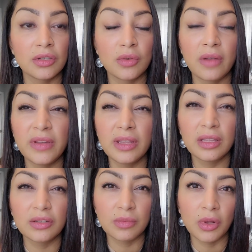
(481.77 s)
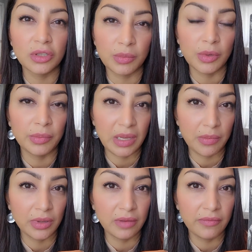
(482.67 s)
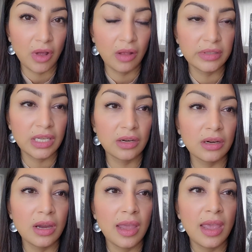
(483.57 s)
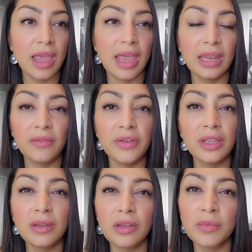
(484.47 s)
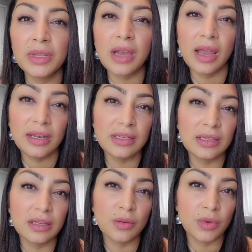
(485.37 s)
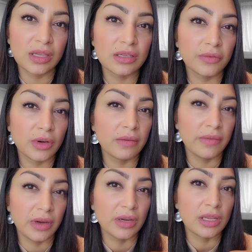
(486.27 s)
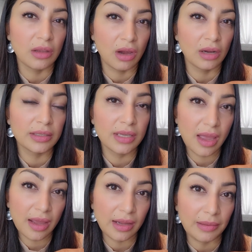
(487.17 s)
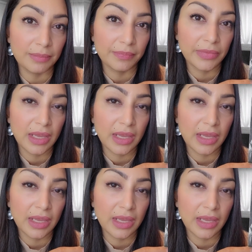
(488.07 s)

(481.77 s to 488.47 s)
So I feel like there's multiple people involved here. And I feel like you've been kind of dealing with this for a very long time.